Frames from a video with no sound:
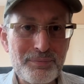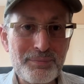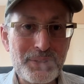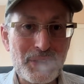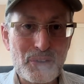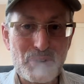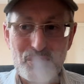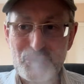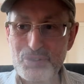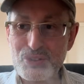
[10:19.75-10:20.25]

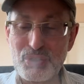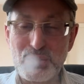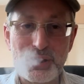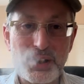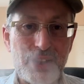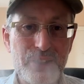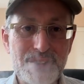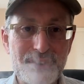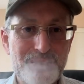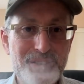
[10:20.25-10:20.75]
because you
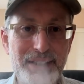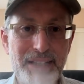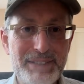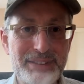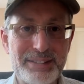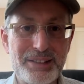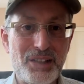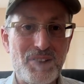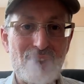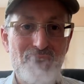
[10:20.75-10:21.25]
can't
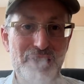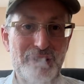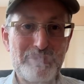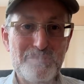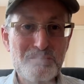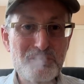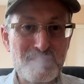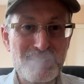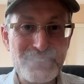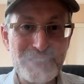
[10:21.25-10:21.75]
taste the honey
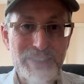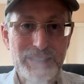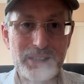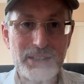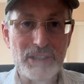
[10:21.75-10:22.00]
really.